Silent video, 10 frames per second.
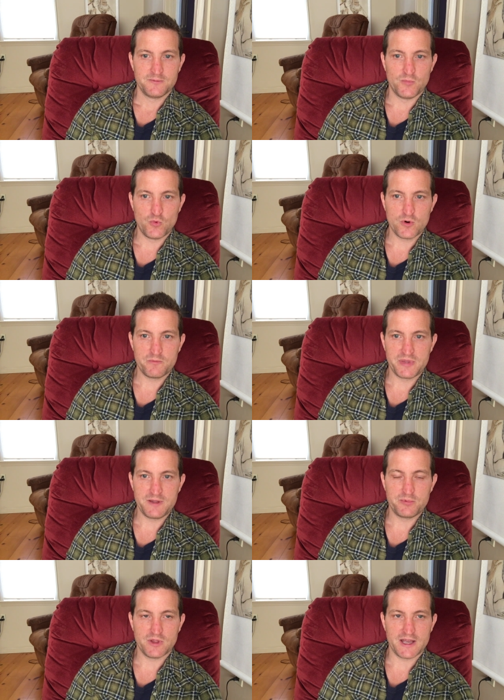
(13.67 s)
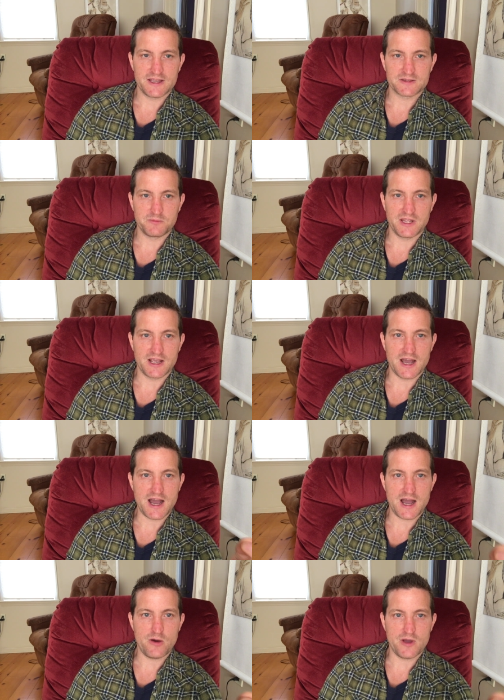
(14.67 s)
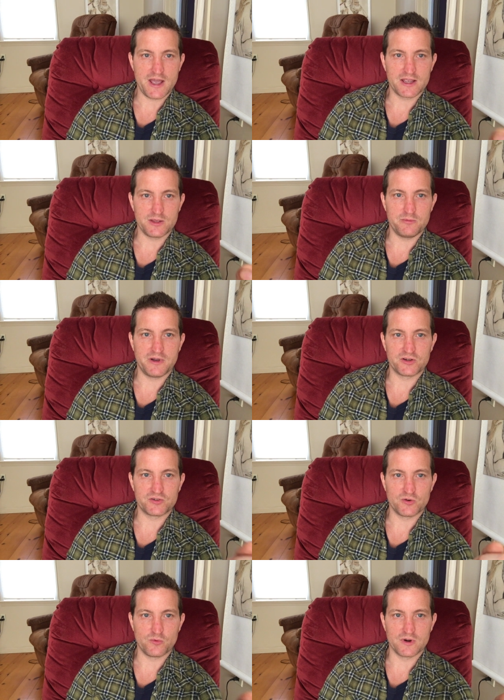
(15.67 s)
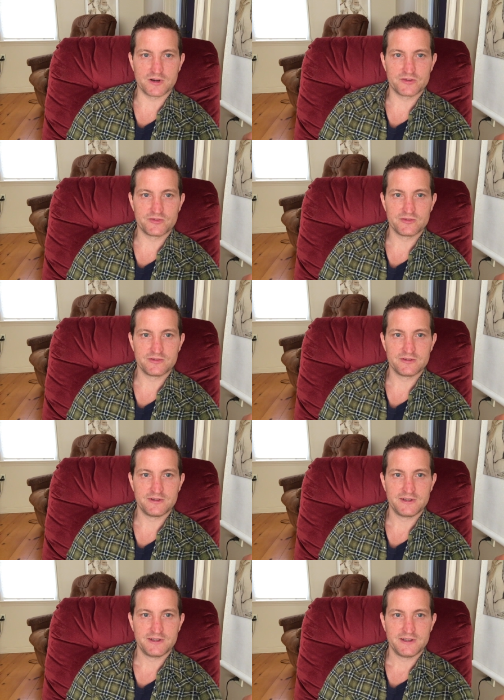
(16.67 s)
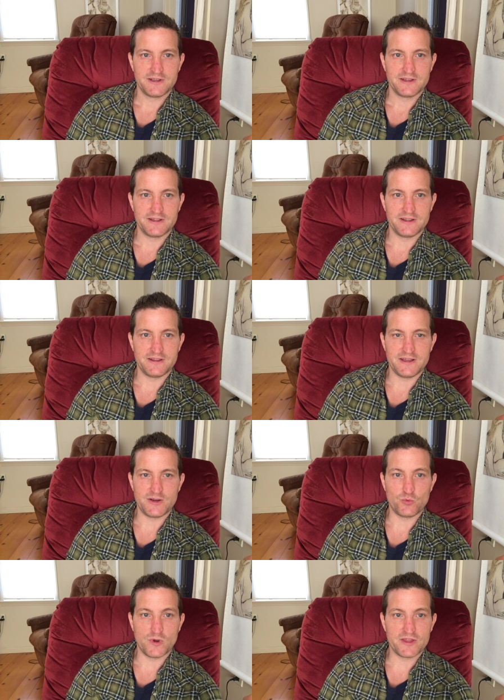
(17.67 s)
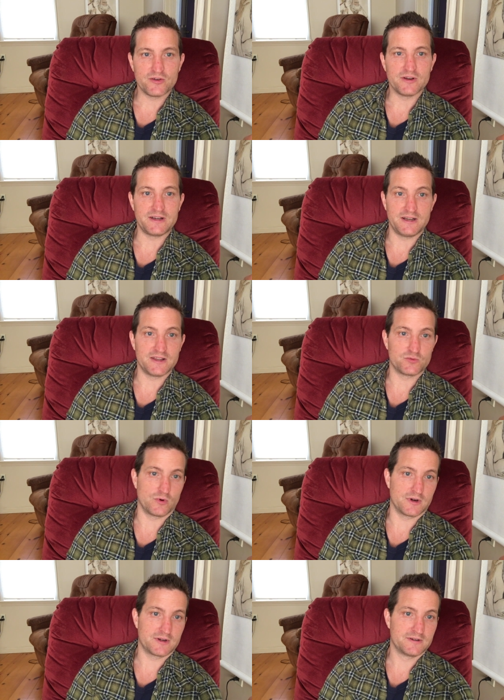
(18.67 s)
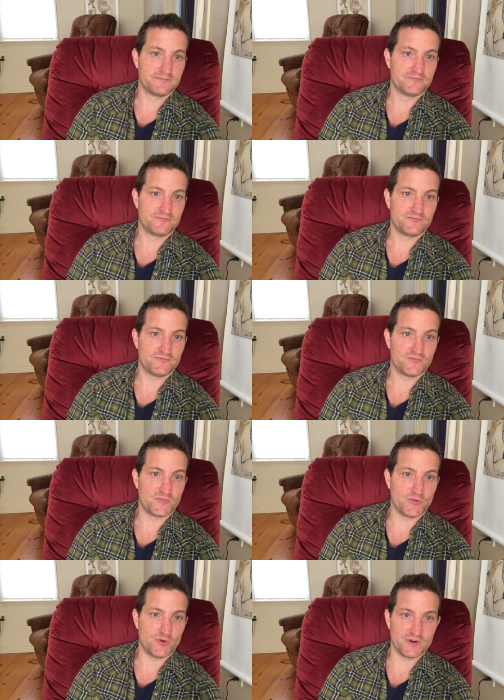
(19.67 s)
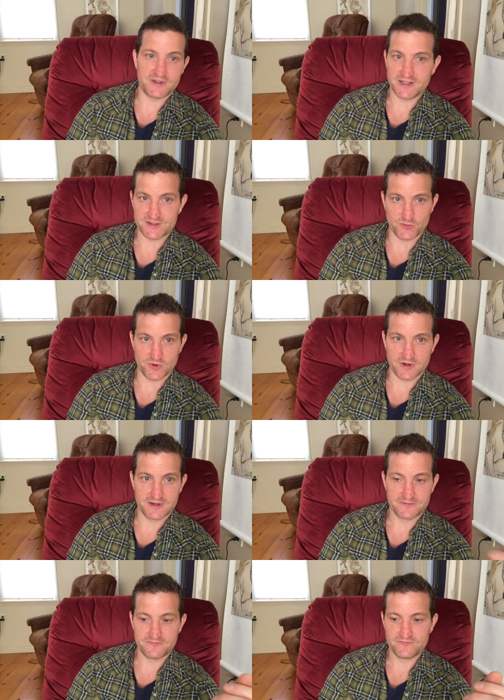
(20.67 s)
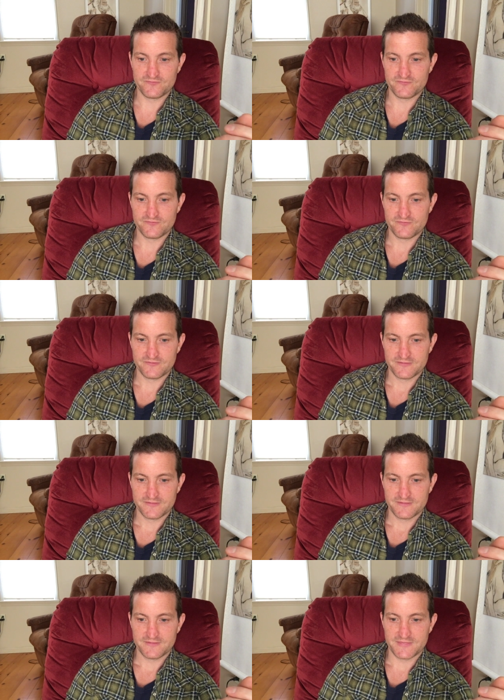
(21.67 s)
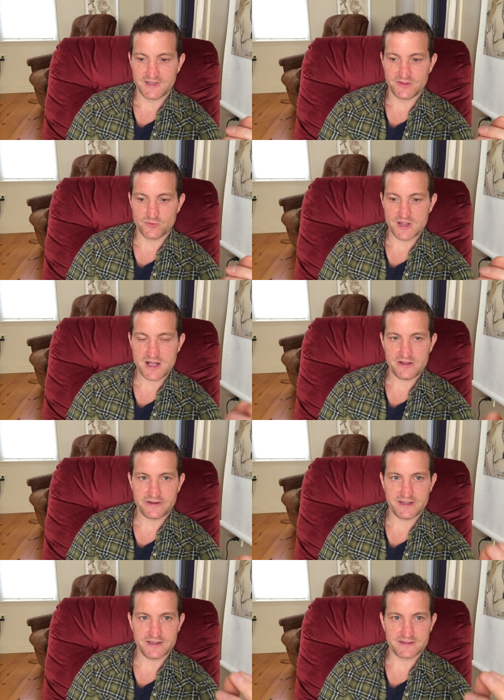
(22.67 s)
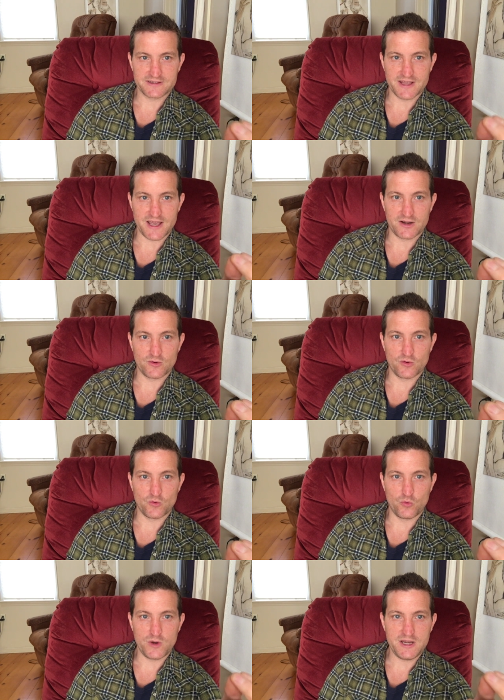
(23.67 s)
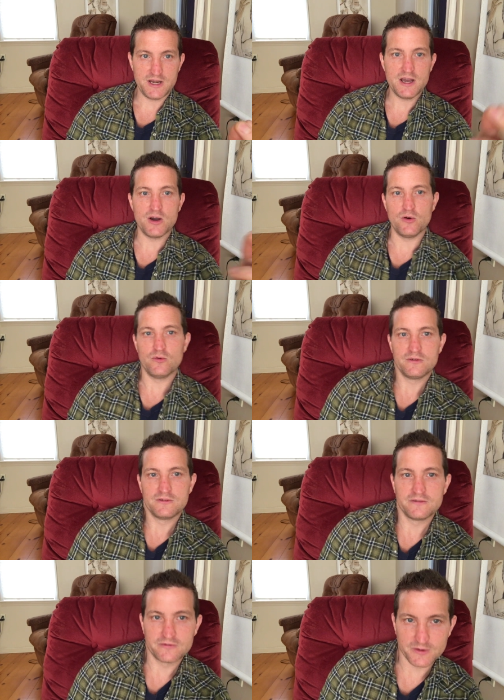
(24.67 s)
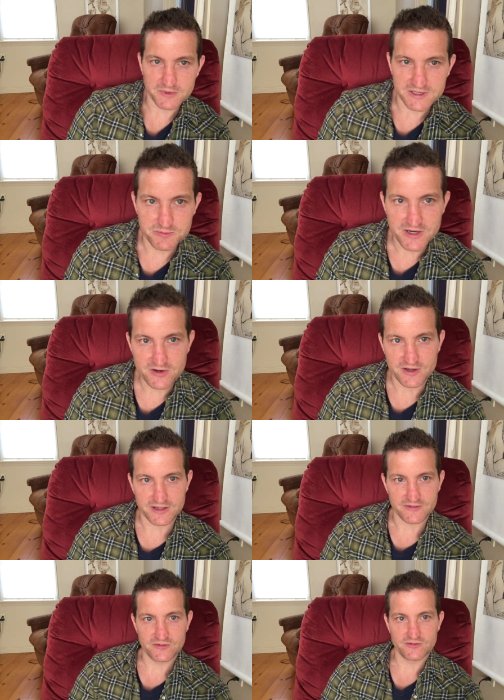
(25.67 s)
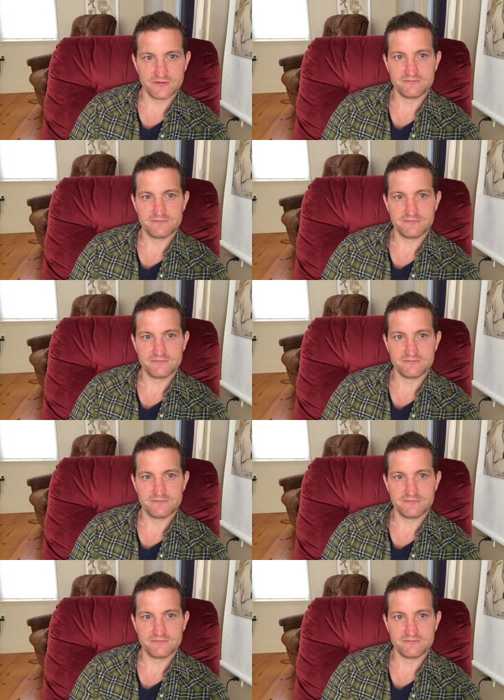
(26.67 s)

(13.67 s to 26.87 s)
more people ask me how acupuncture works than whether it does work or it doesn't work. And the reality is that we know from experience